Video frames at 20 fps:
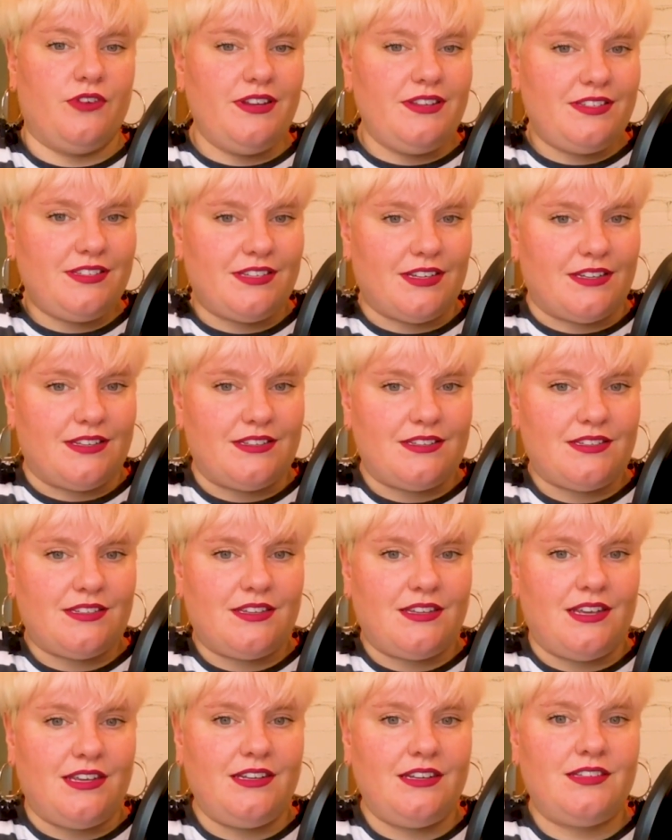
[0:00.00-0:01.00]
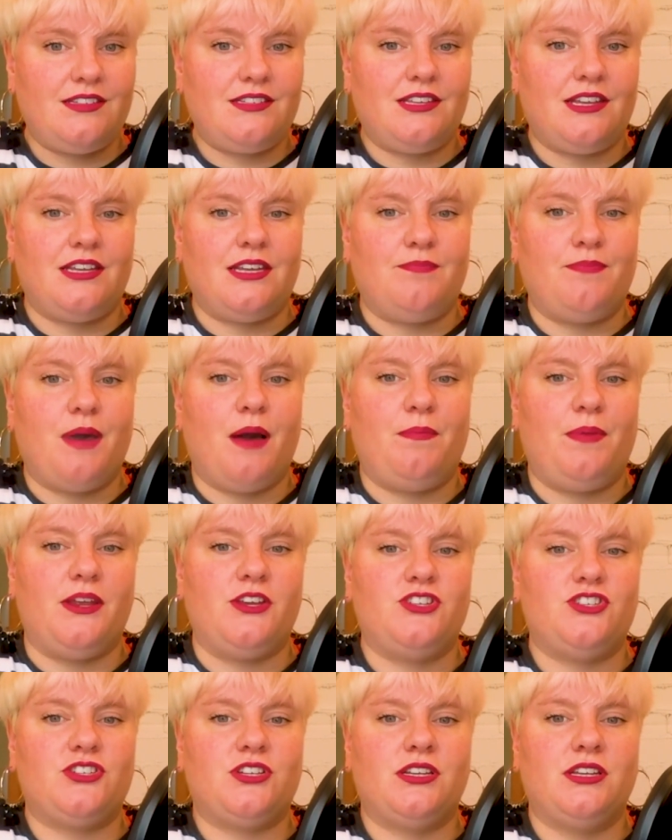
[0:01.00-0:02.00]
instance, in a study
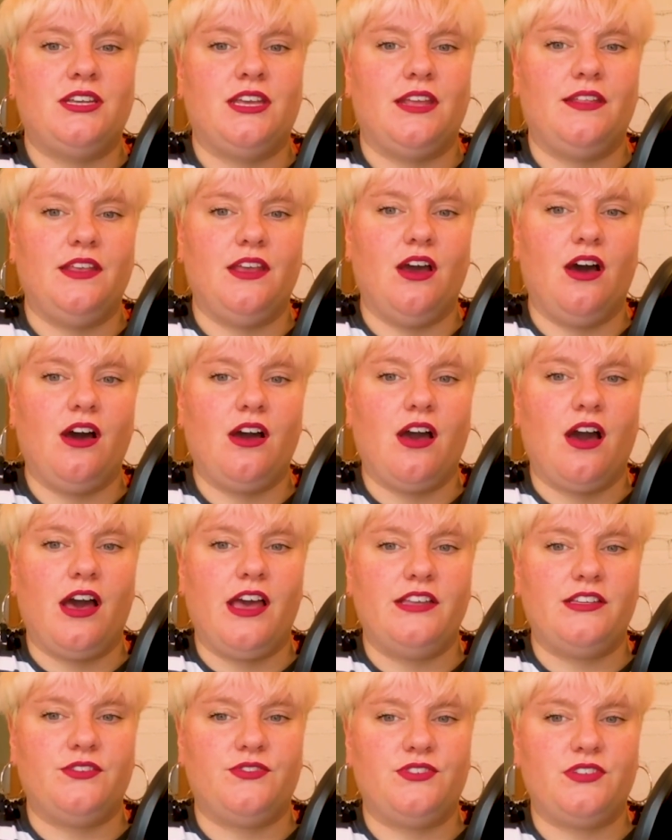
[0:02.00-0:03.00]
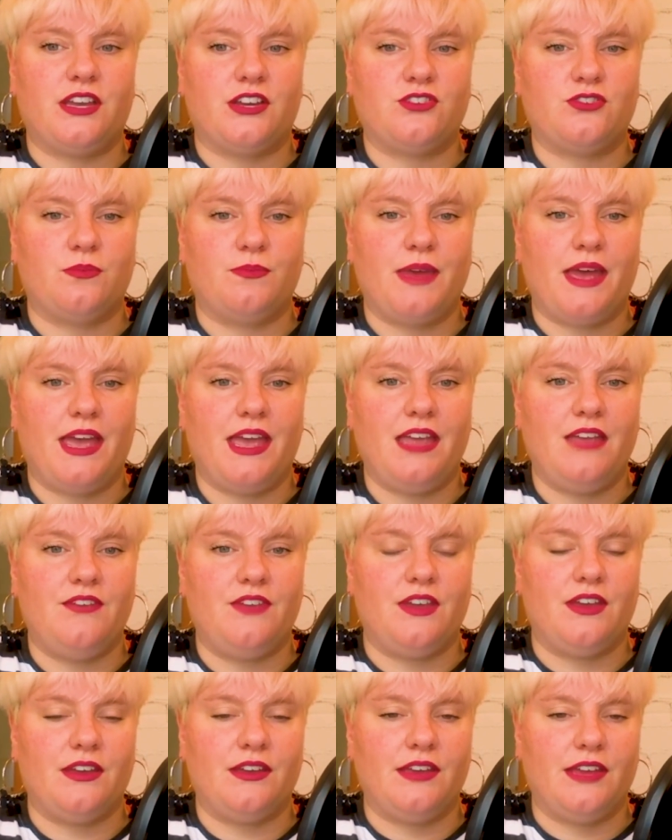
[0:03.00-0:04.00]
published in the Archives of Sexual
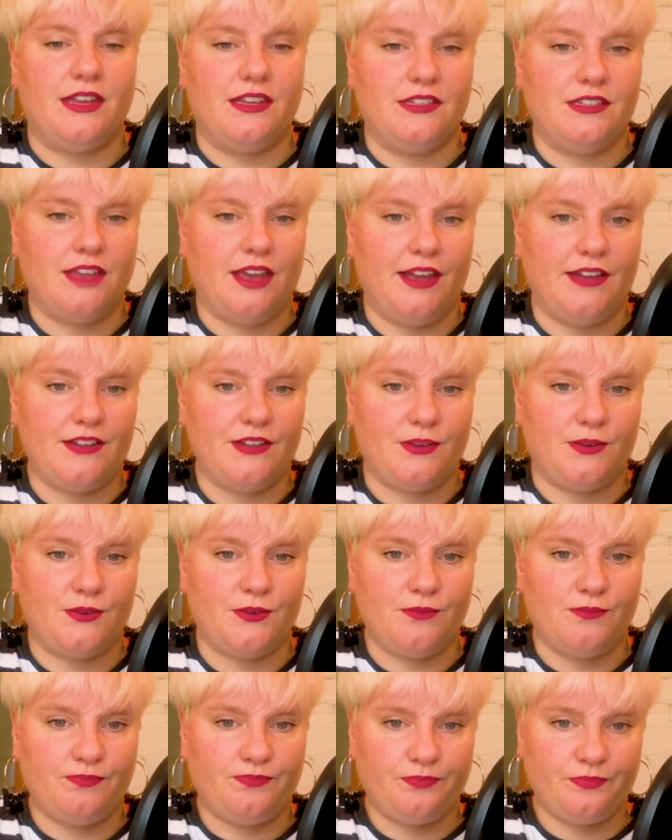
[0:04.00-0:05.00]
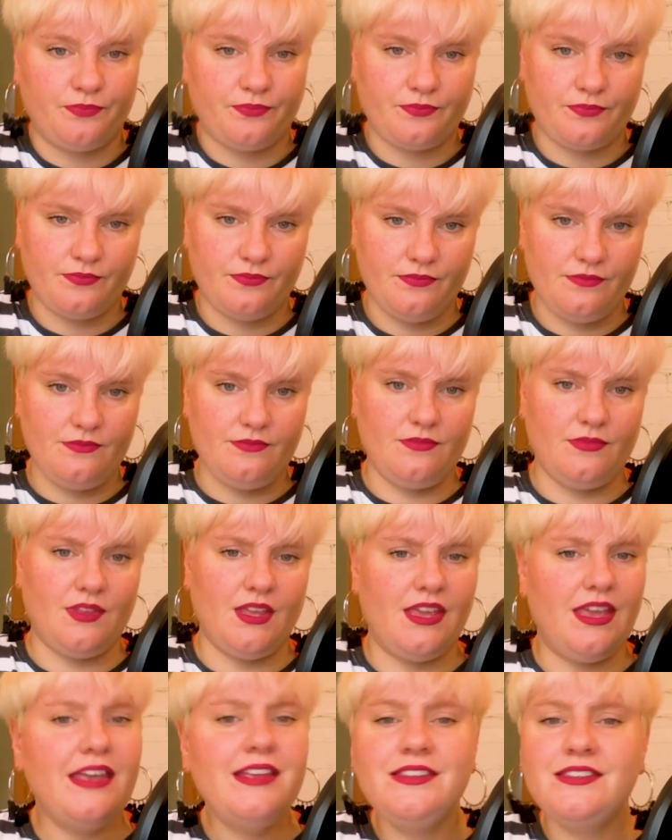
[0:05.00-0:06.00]
Behaviour entitled
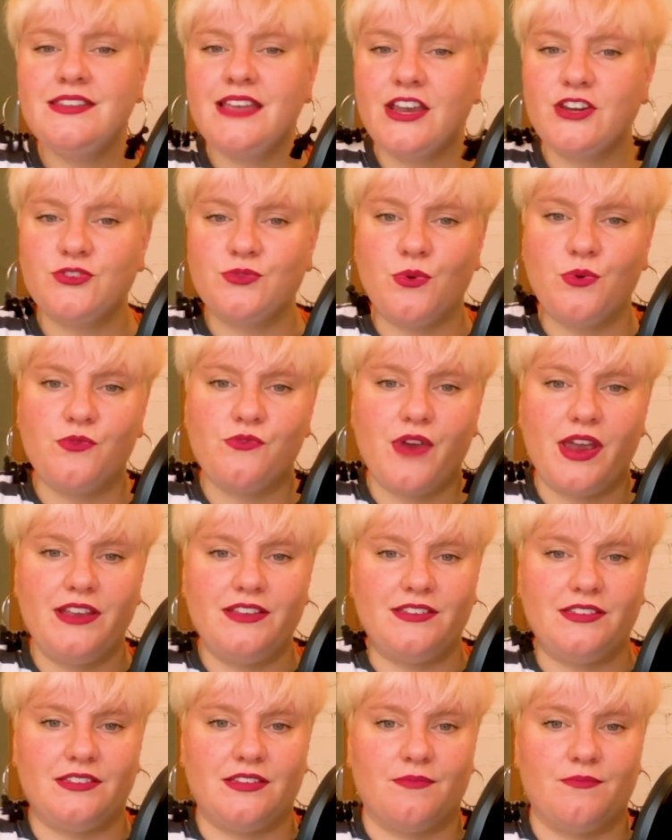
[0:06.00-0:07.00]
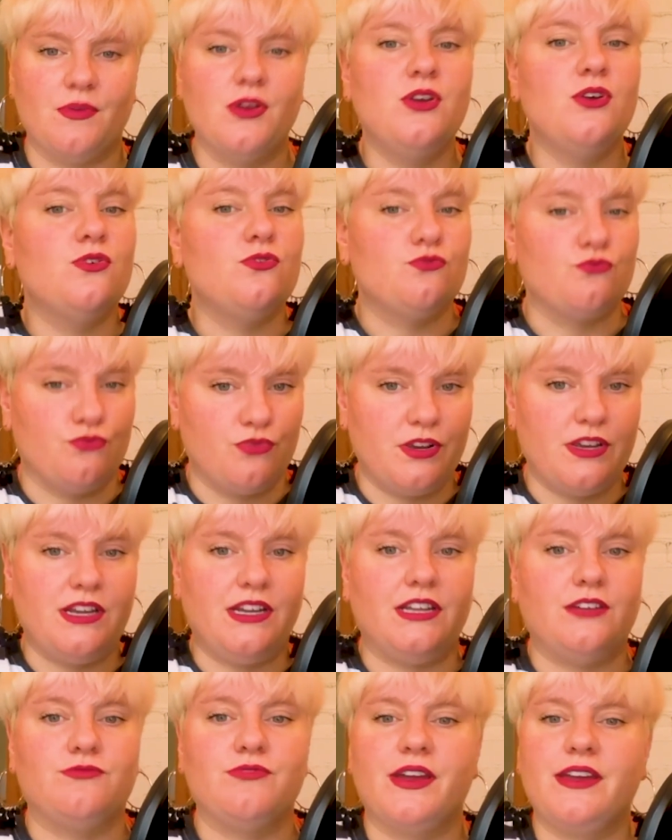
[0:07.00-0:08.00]
"Is Sexual Racism
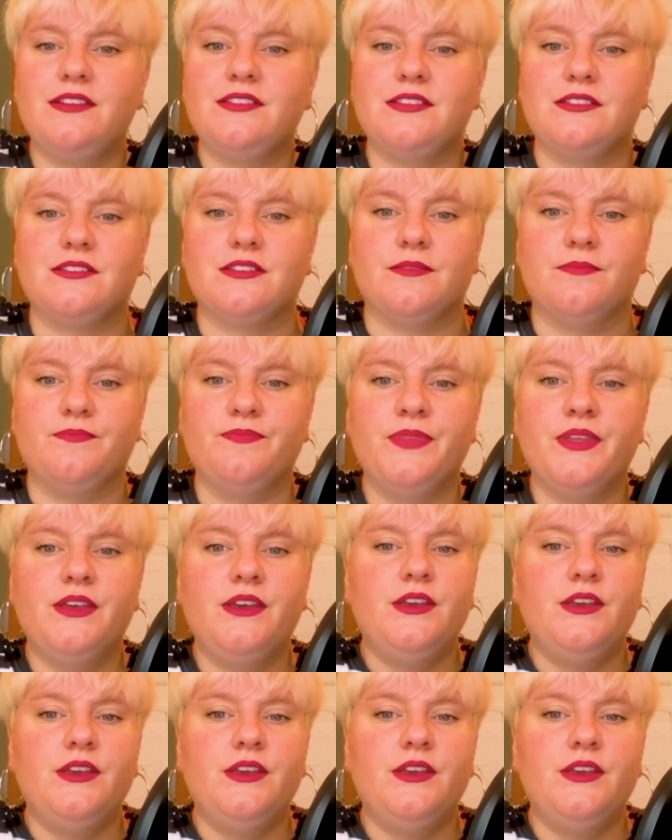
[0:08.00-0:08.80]
Really Racism?",